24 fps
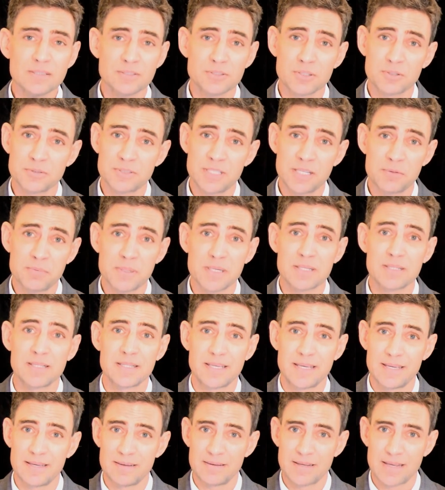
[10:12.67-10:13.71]
So
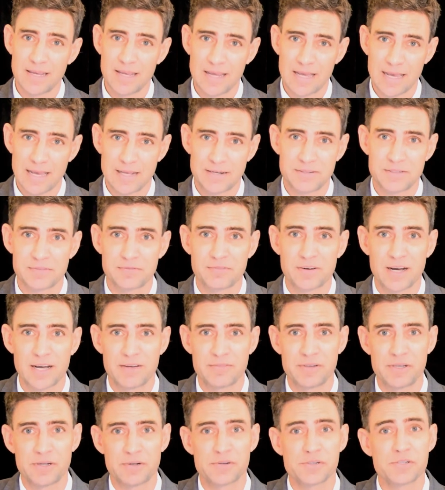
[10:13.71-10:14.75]
typically at
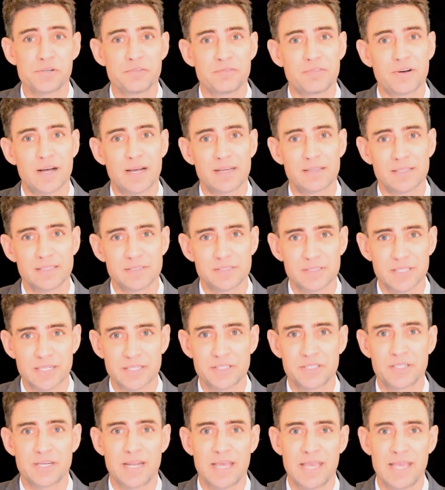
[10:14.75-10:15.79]
5 years you file a
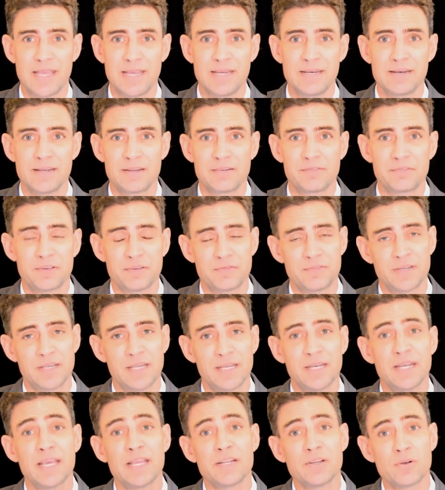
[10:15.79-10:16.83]
Section 8 and
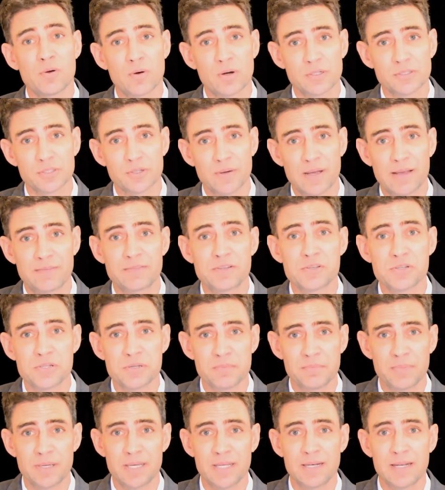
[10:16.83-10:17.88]
15, and you also have to
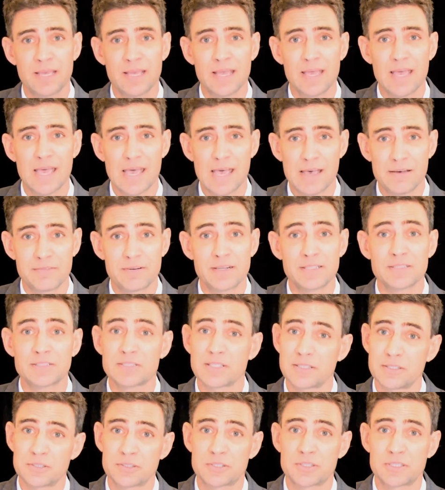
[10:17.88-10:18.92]
submit
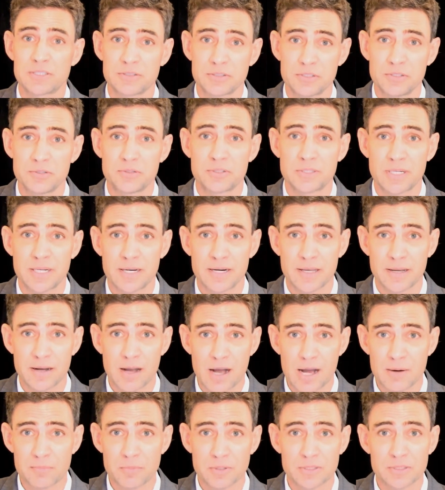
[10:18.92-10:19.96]
evidence that you're still using it in
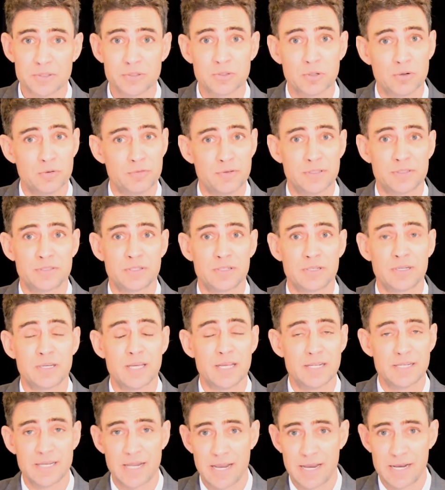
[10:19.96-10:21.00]
commerce. So if it's a
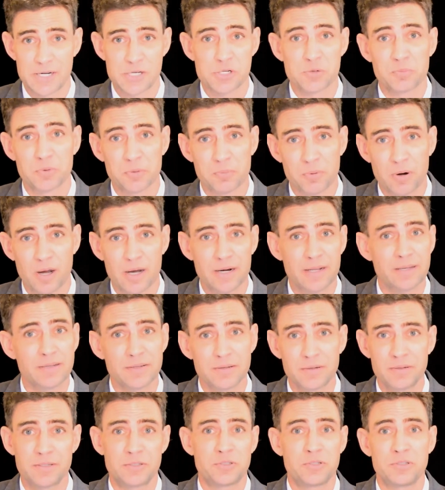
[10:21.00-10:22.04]
tangible
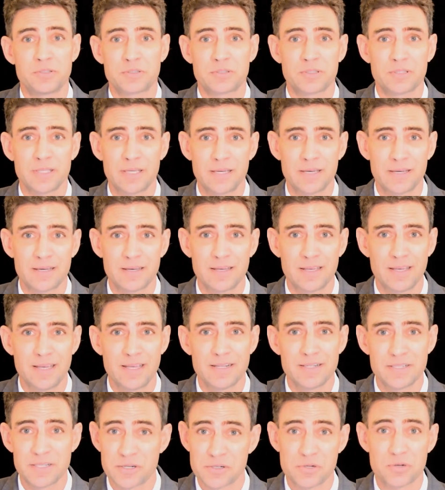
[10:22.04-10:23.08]
product, it's usually a
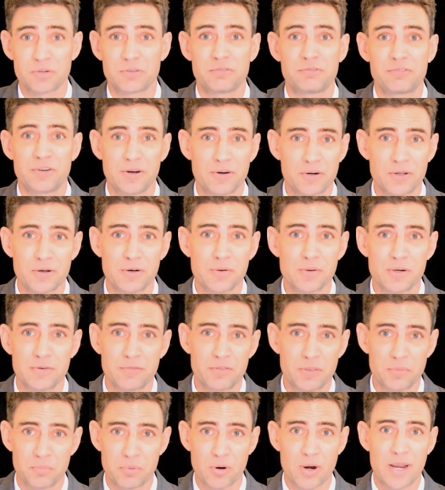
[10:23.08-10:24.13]
digital photo
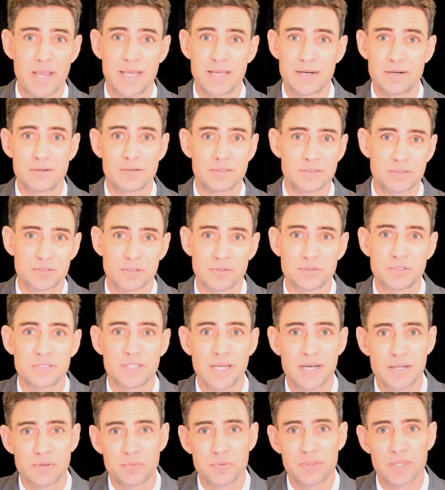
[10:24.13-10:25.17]
of the brand
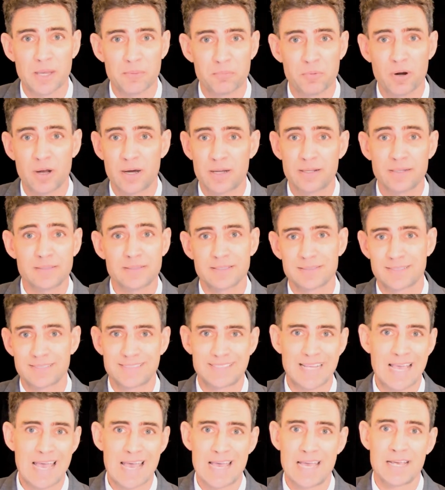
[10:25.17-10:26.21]
associated with that product as a
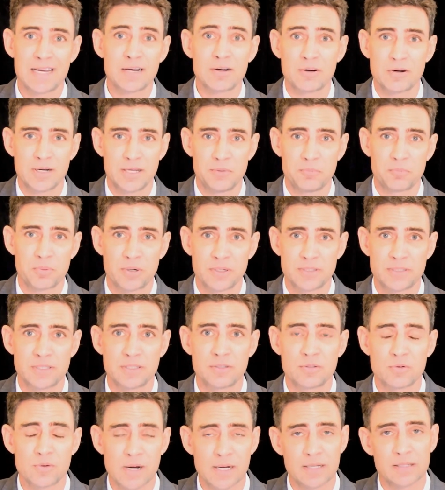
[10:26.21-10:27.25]
tag or
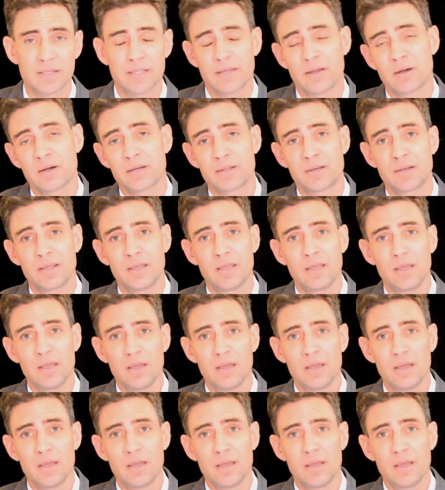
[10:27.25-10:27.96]
imprinted directly on.